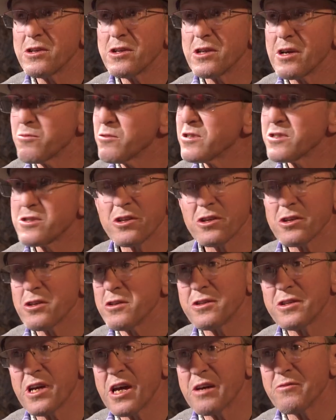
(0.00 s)
good. It wasn't a
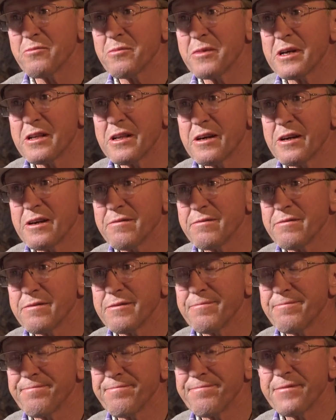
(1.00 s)
good time in my life.
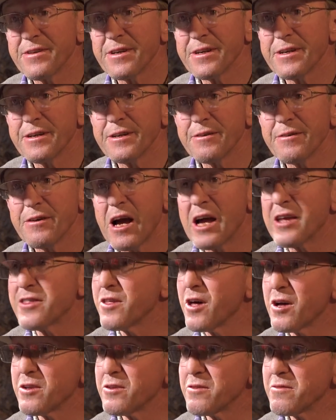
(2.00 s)
I
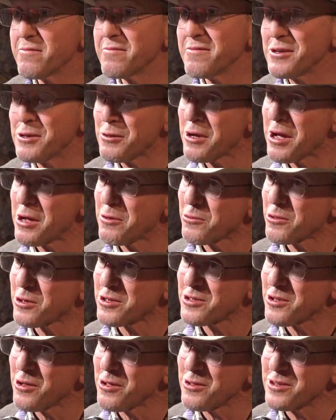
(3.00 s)
thought, I
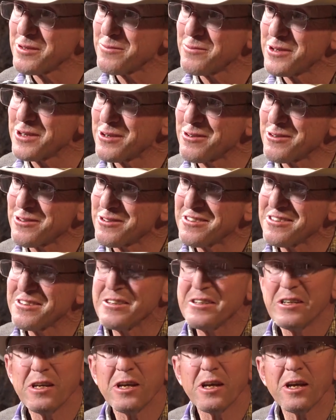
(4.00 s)
worked all them years
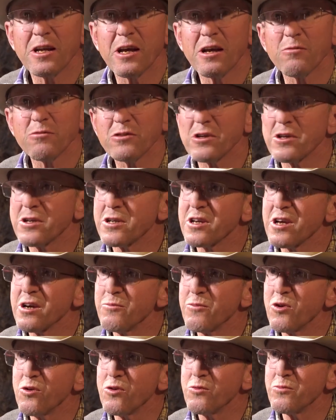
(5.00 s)
and I was going to
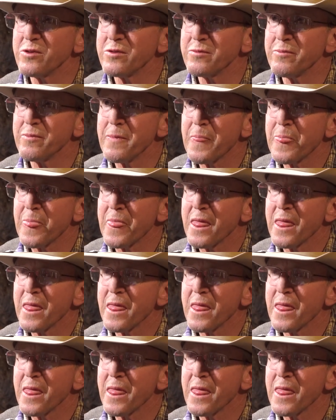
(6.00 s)
come home and